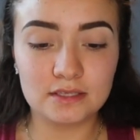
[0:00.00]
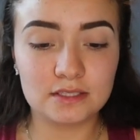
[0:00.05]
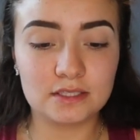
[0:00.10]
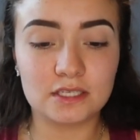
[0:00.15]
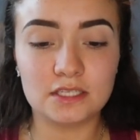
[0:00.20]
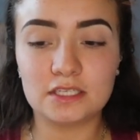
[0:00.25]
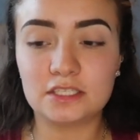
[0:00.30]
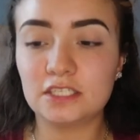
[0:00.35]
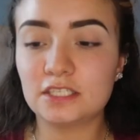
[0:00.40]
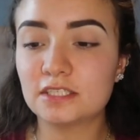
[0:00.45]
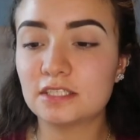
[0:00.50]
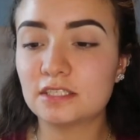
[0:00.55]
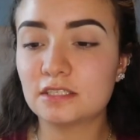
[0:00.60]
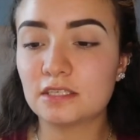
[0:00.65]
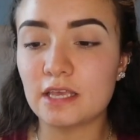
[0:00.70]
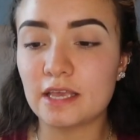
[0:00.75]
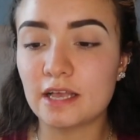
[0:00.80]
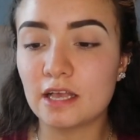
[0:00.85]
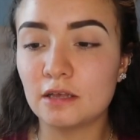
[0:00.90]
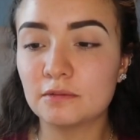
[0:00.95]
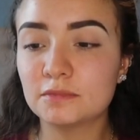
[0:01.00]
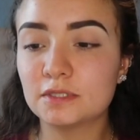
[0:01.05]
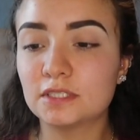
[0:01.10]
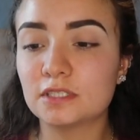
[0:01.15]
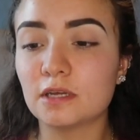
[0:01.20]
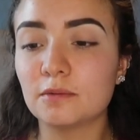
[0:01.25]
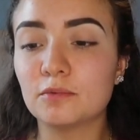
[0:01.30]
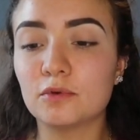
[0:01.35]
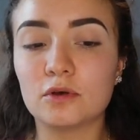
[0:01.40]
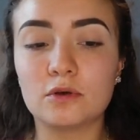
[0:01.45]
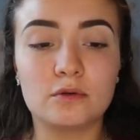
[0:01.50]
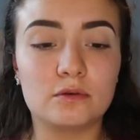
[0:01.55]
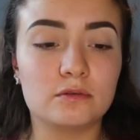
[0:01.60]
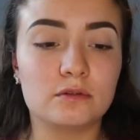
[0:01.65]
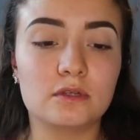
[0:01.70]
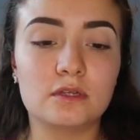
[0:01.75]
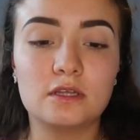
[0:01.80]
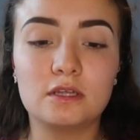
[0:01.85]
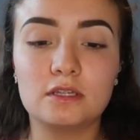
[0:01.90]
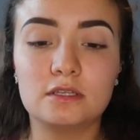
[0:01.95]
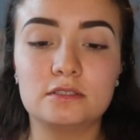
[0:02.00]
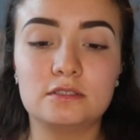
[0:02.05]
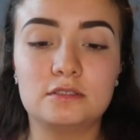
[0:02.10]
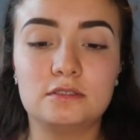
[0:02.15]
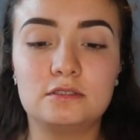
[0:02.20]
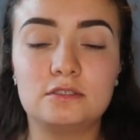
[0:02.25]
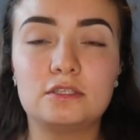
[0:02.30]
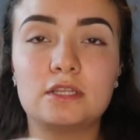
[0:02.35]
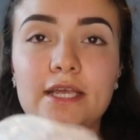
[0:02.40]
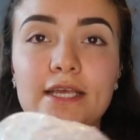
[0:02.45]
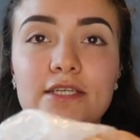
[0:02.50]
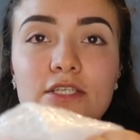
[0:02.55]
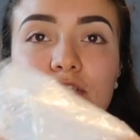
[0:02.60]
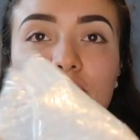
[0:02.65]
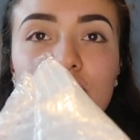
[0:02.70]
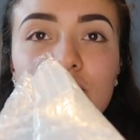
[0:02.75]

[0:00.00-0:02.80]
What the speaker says: So it comes double, like